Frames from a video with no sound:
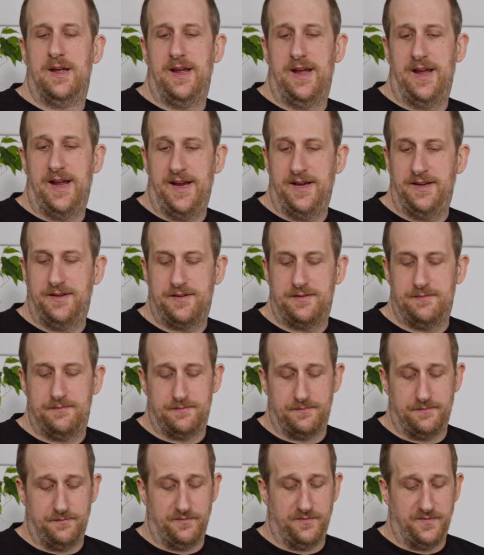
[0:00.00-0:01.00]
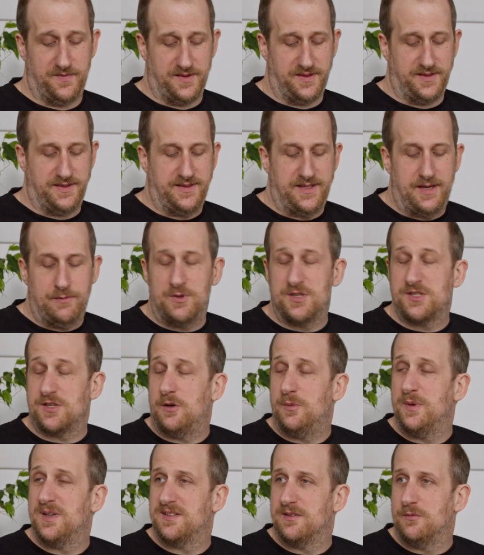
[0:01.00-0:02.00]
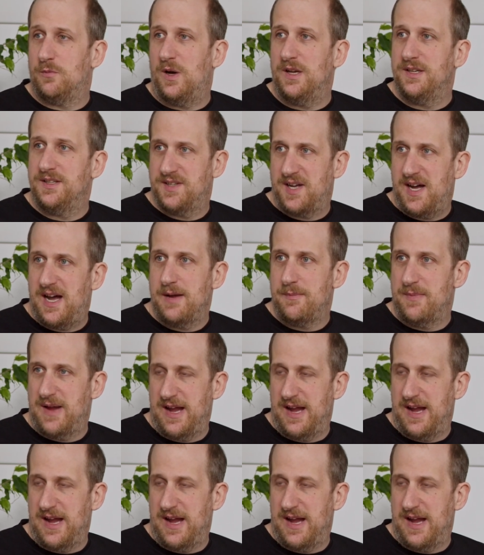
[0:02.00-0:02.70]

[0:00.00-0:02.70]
And there was always a one-time